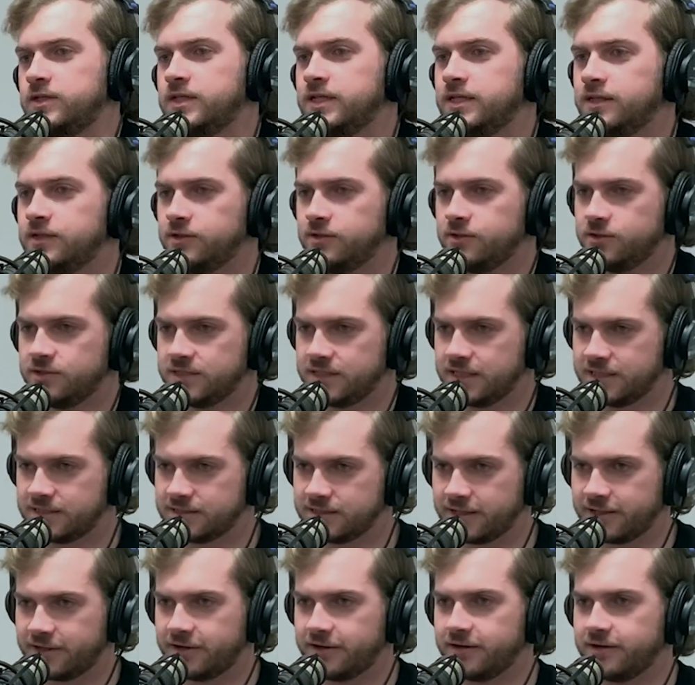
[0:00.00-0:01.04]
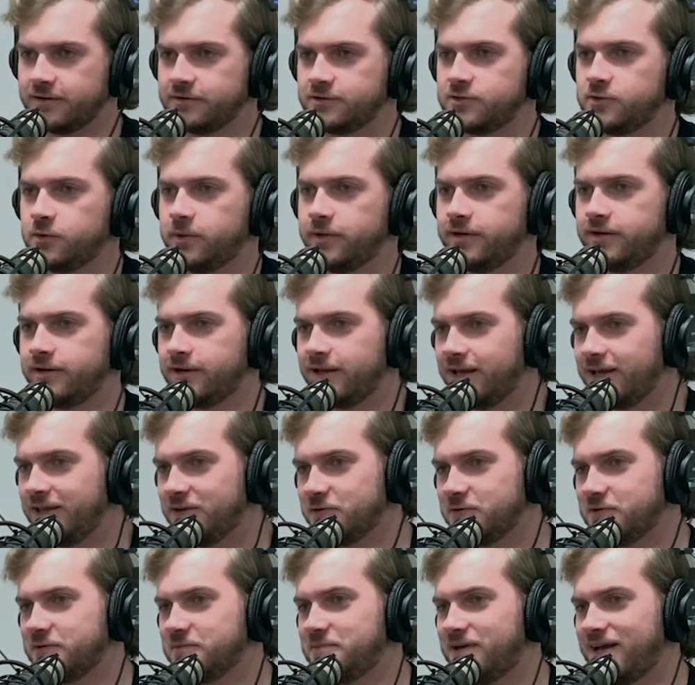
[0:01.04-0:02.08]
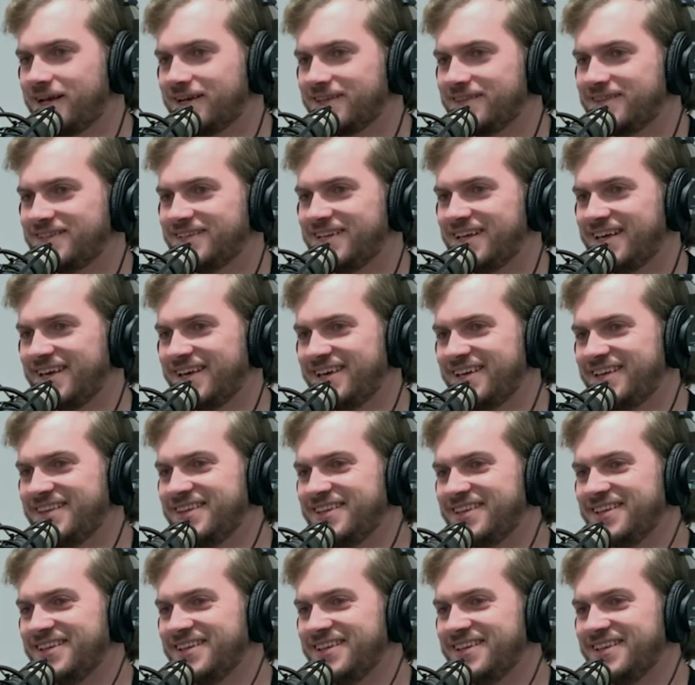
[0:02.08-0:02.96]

You didn't use it as like your Twitter handle back in the day?